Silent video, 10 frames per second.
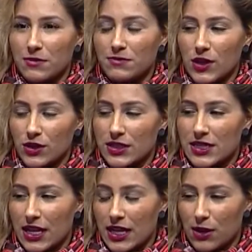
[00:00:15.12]
not
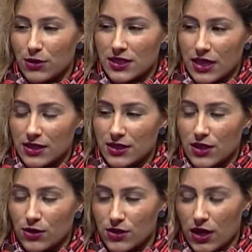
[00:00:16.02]
necessarily. I would say
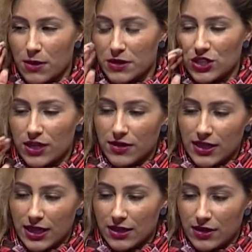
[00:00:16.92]
so. I mean, generally,
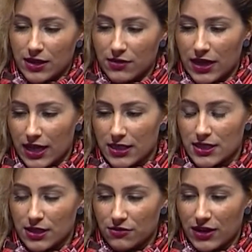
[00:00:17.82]
in regards
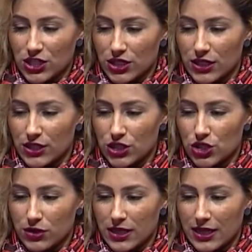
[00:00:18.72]
to the fashion
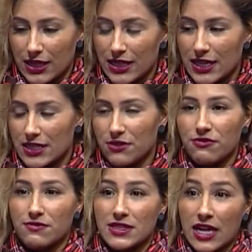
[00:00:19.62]
industry, it is a
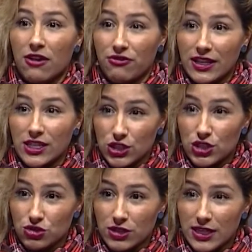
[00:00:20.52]
tough
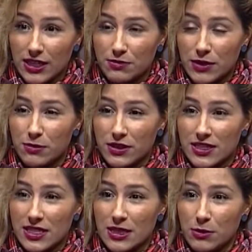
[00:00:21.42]
industry.
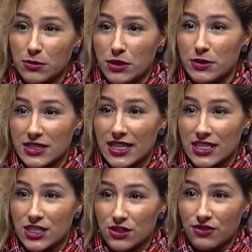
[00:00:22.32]
This is something people tend
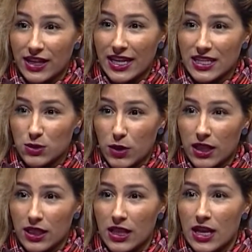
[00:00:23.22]
to forget as
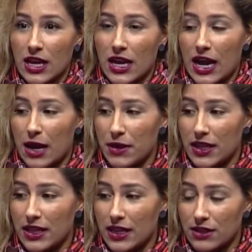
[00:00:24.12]
well. I
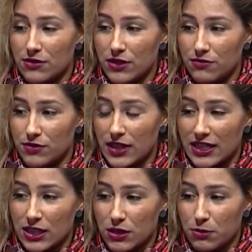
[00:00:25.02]
mean,
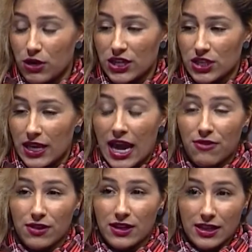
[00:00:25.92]
the pressure they
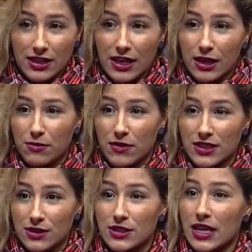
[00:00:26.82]
have, and
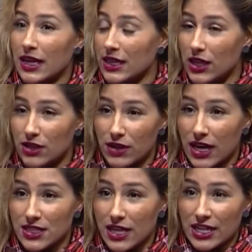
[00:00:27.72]
as you were saying, in
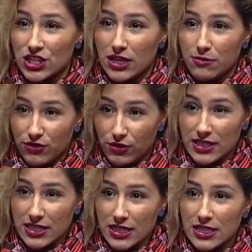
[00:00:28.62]
regards to H&M, for
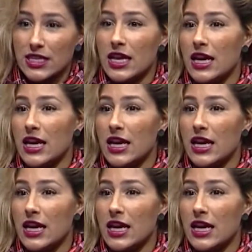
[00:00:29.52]
instance,